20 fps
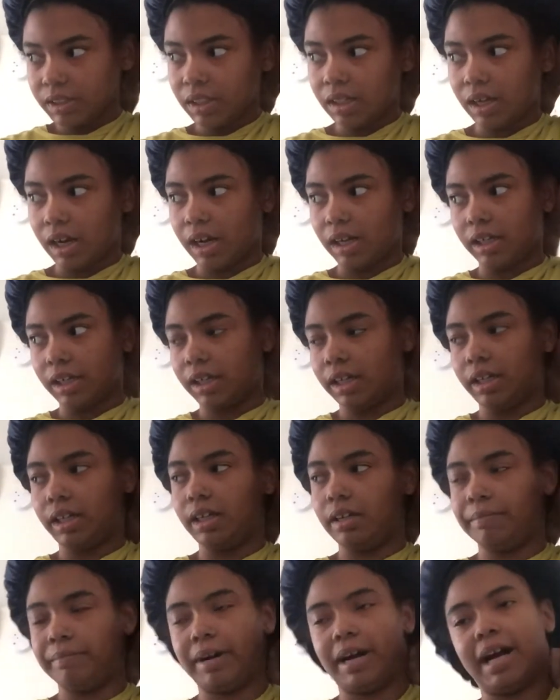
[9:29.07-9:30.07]
I can't
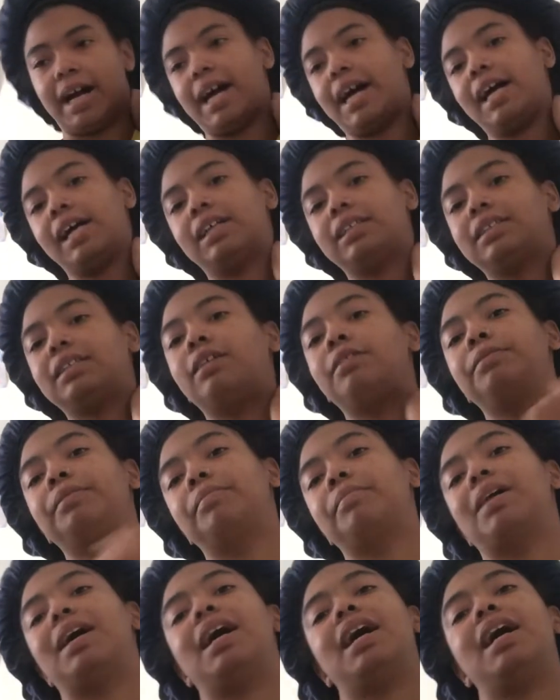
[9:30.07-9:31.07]
keep my eyes open.
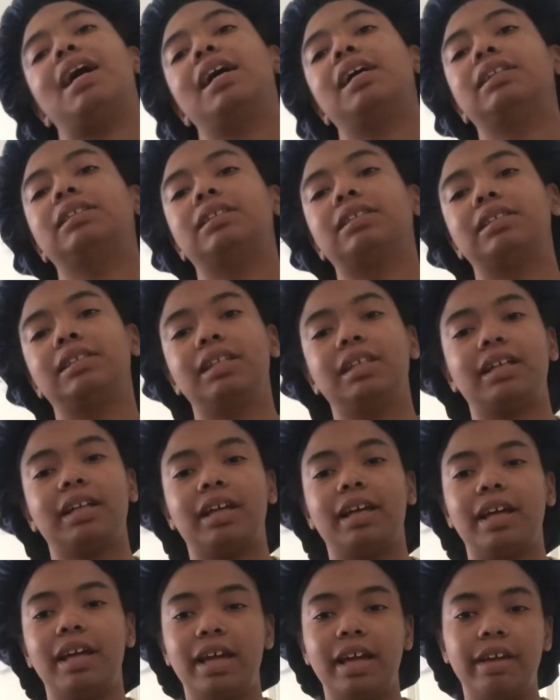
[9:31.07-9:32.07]
My eyes is getting
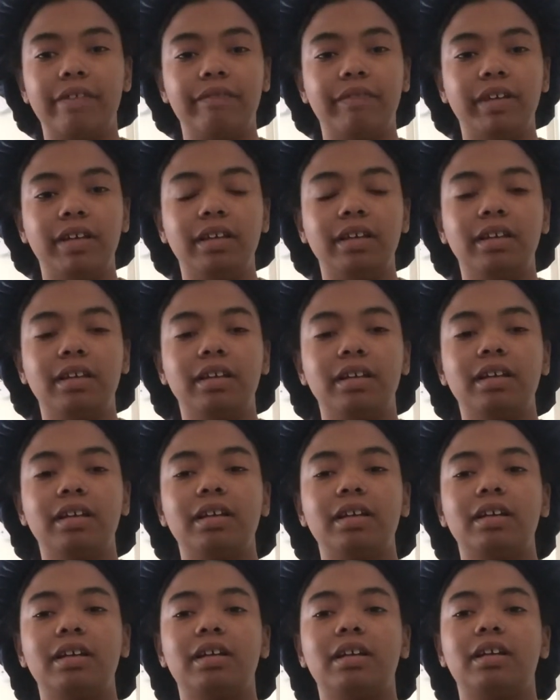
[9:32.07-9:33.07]
heavy.
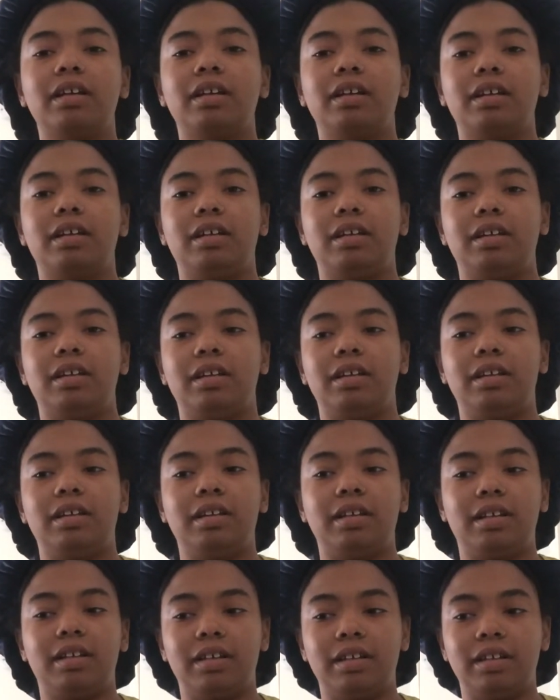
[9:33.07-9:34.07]
And,
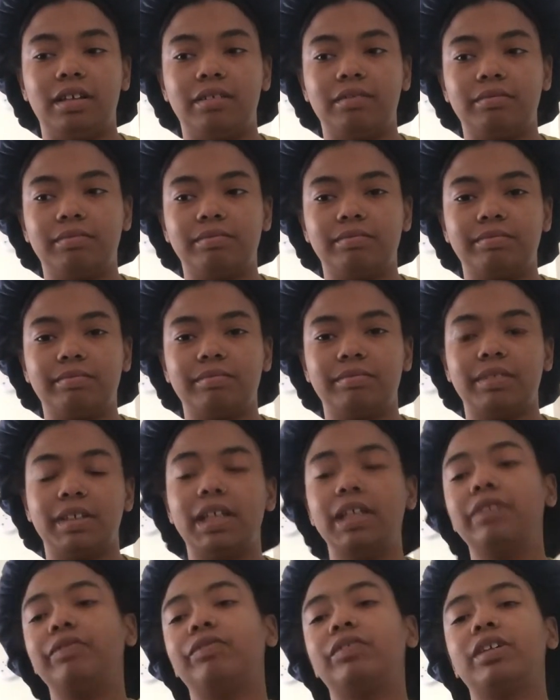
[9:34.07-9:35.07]
like,
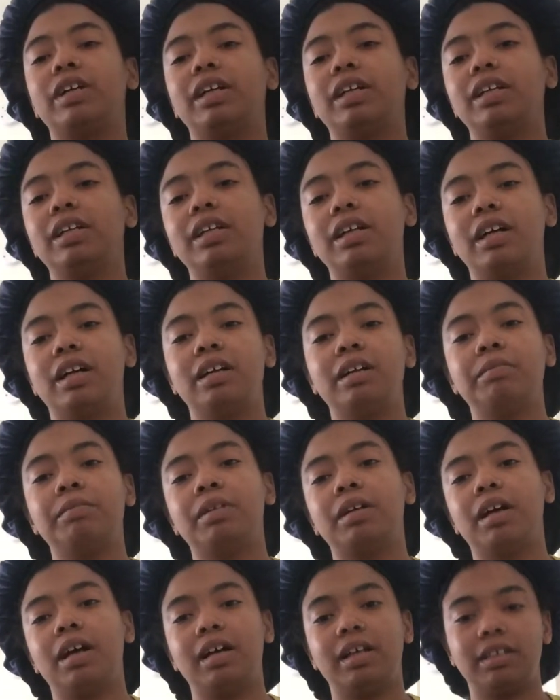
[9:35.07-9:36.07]
he feel like he got him.
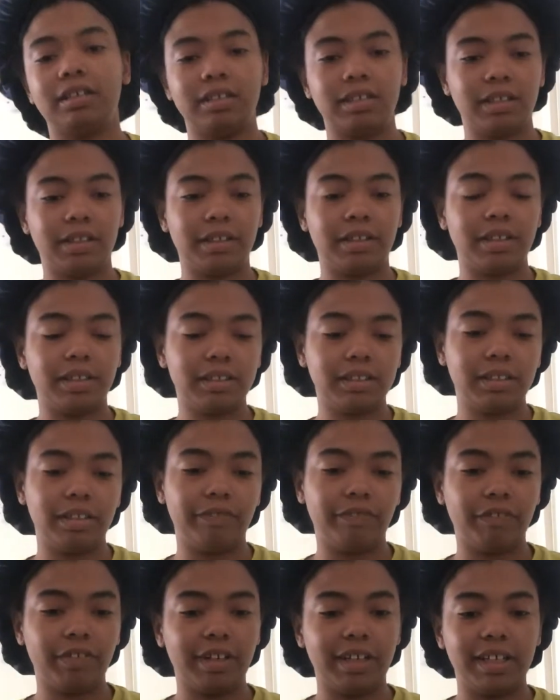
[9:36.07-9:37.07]
I guess he
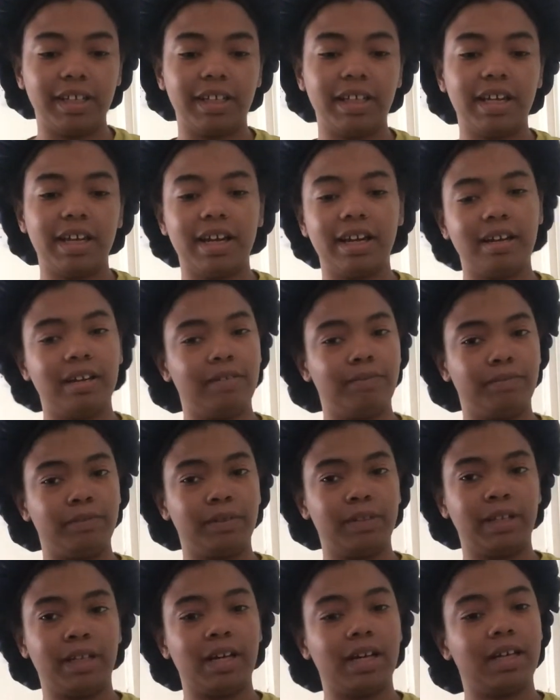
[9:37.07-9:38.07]
felt like he had them
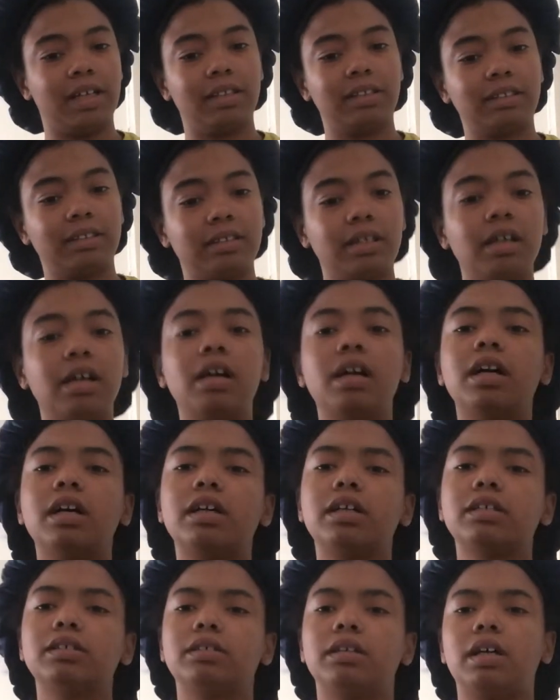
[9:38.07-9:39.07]
one, guys.
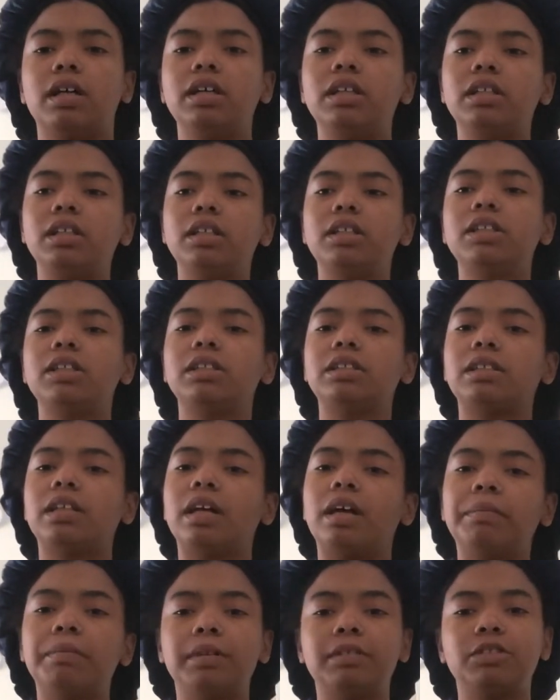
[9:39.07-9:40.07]
Because, like, he just
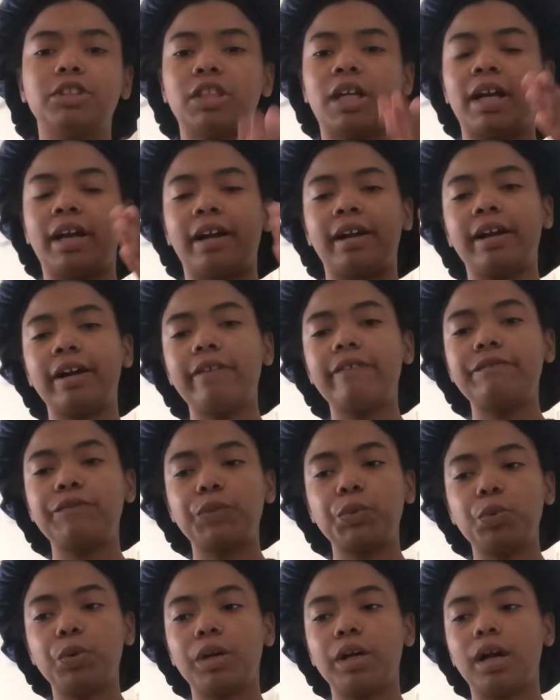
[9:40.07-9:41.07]
kept on trying to go
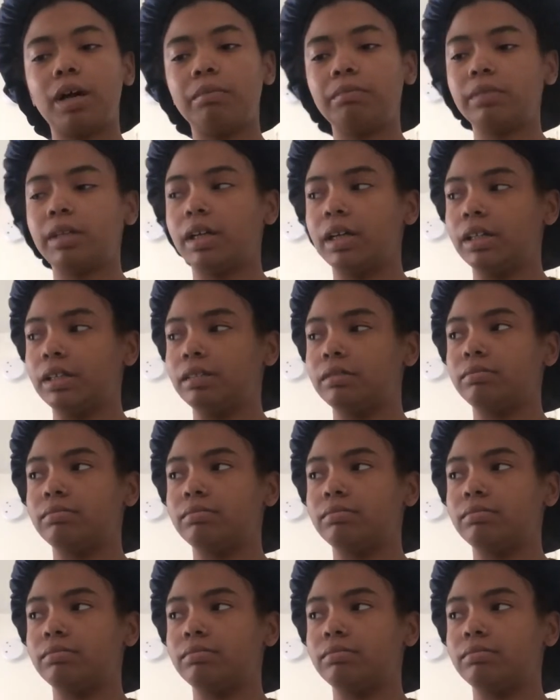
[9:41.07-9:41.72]
for it. I'm like,